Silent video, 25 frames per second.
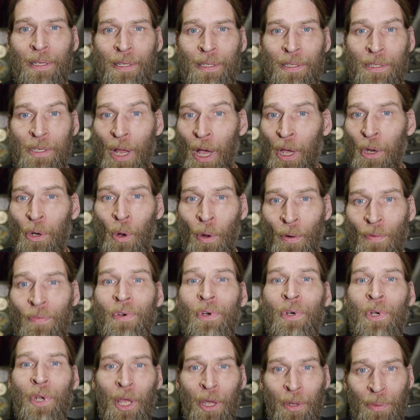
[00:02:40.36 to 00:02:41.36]
not
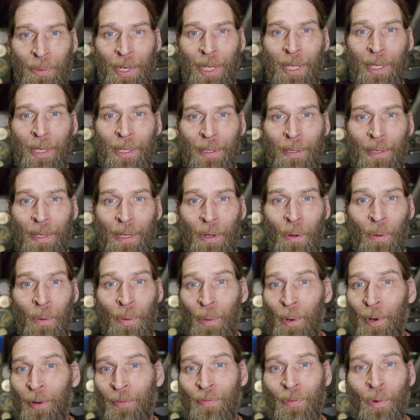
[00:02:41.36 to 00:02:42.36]
overloading or,
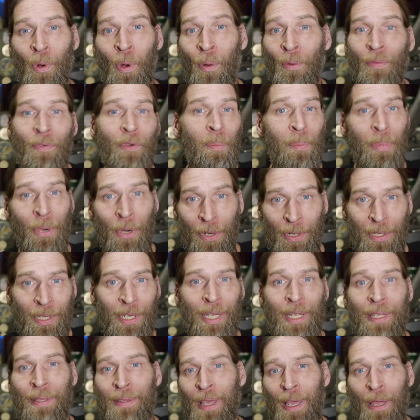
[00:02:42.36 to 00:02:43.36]
or
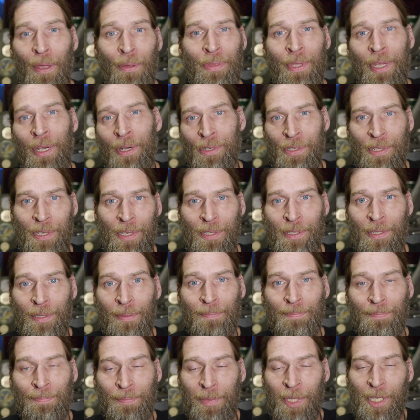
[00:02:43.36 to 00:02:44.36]
overburdening the healthcare
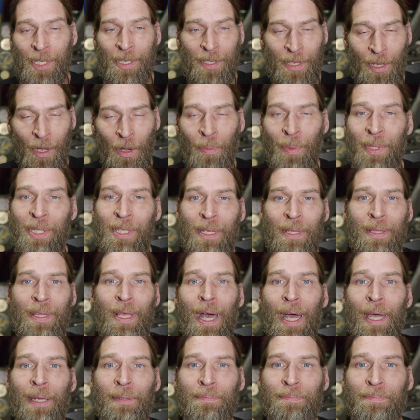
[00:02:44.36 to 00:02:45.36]
system. So we did
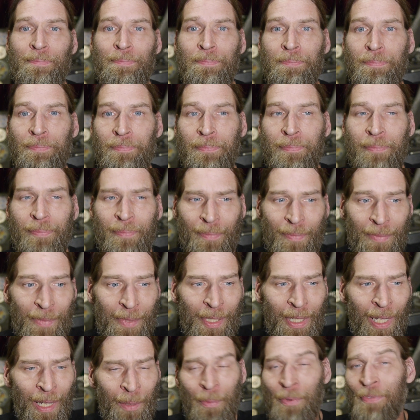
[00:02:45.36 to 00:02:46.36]
that.
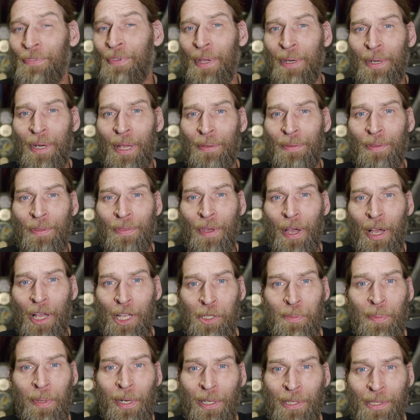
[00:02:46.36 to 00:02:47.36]
And we found out that the
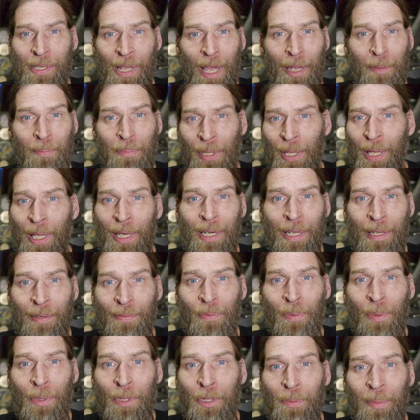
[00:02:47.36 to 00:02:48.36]
hospitals had plenty
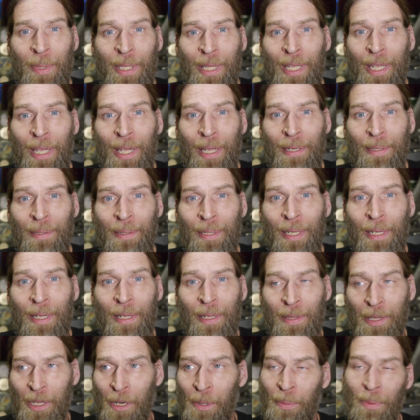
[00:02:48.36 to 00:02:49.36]
of room in the end.
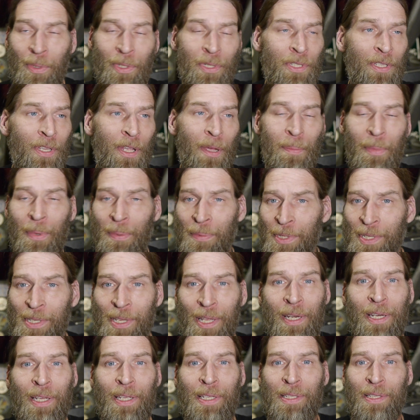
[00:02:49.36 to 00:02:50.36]
There were some
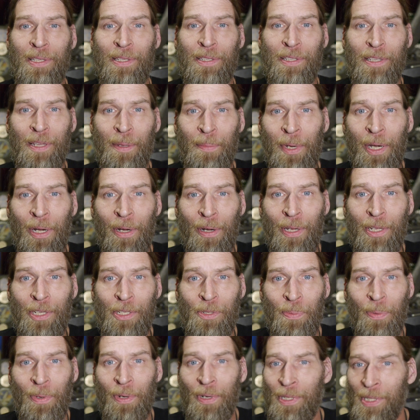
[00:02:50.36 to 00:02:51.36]
cities and some
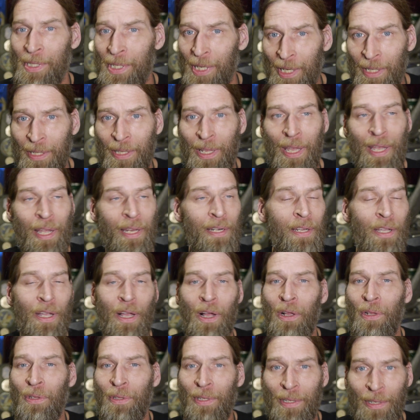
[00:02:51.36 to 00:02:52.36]
areas where indeed they had to
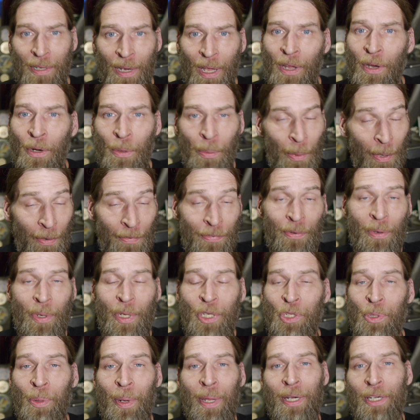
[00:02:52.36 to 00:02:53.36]
call in
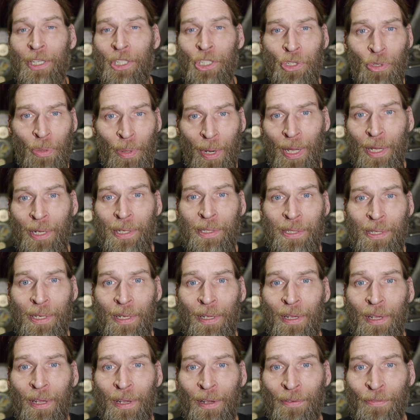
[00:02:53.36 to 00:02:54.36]
refrigerated trucks
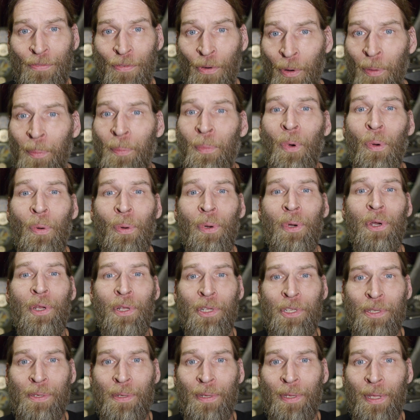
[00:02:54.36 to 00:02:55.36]
for
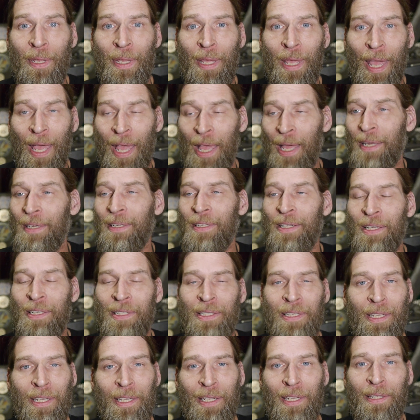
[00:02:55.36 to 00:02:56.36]
morgues. And
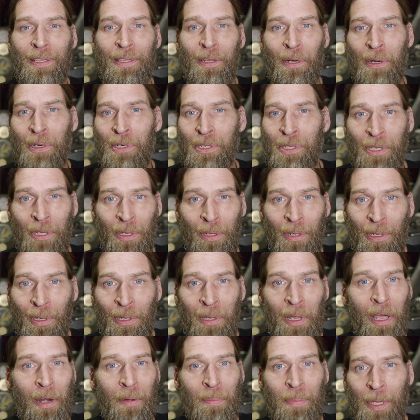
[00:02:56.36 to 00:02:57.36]
indeed, there are still a
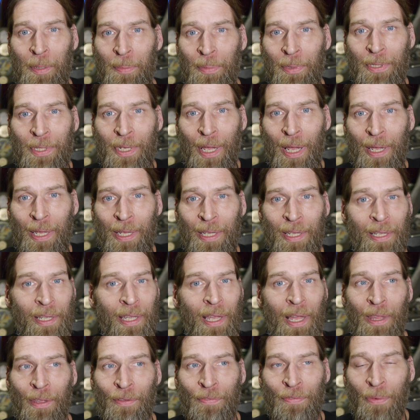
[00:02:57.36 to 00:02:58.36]
lot of people dying. In
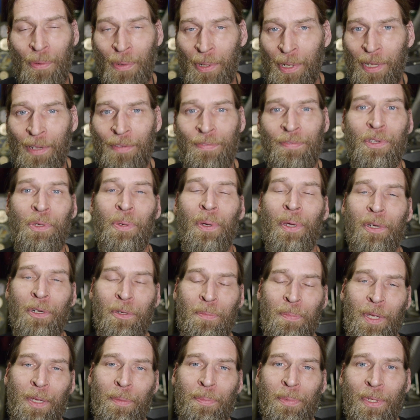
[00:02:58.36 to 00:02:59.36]
California, a few
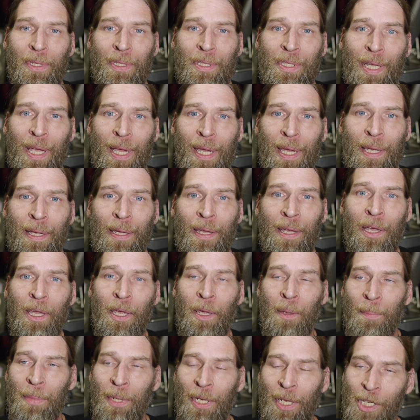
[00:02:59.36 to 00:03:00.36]
hundred people a day.
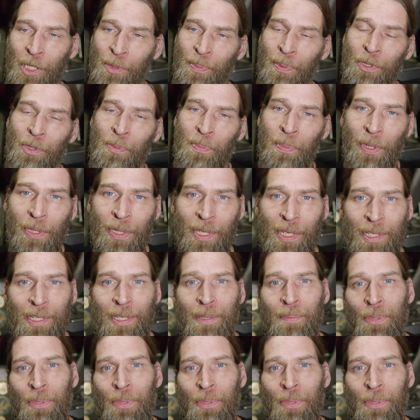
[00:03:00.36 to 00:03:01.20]
But let's put this in